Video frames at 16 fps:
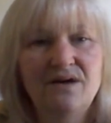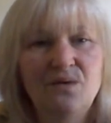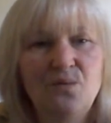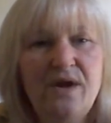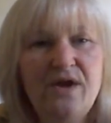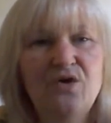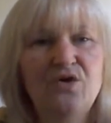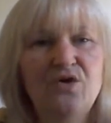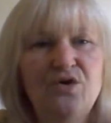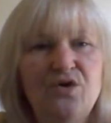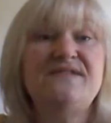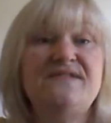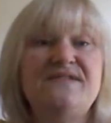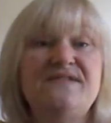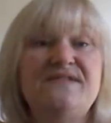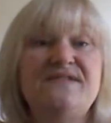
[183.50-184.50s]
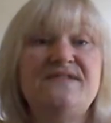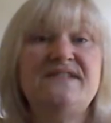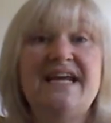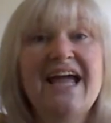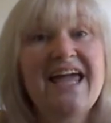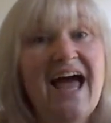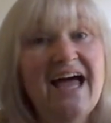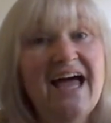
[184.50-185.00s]
we could have seen a
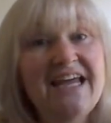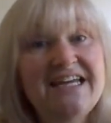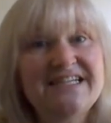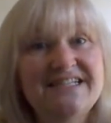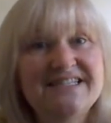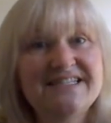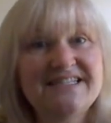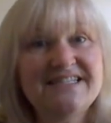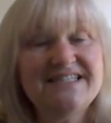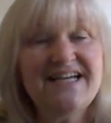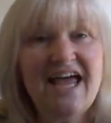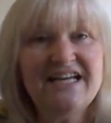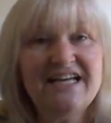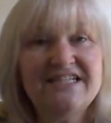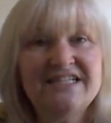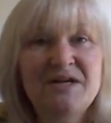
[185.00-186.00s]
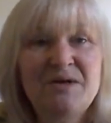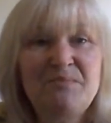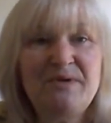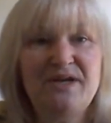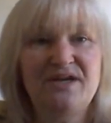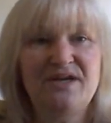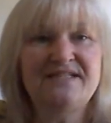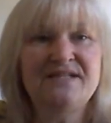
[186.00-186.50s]
kite instead
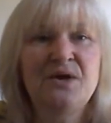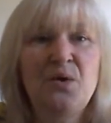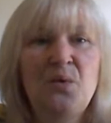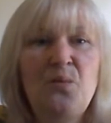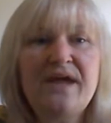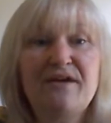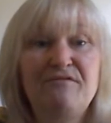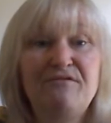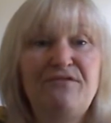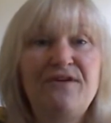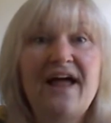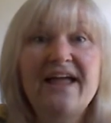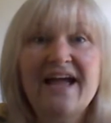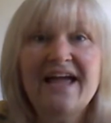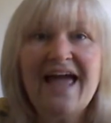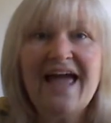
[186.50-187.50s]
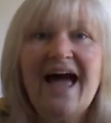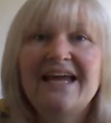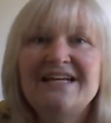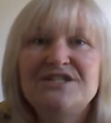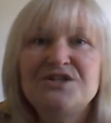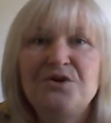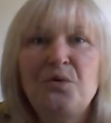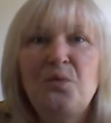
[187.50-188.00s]
because we can fly a
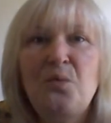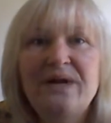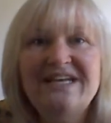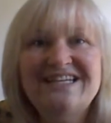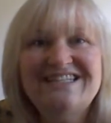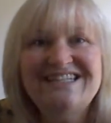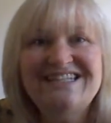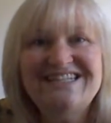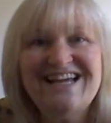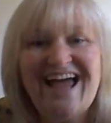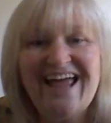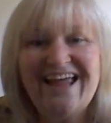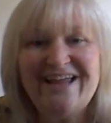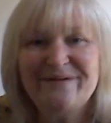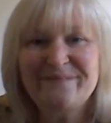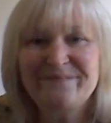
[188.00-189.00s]
kite on a windy day.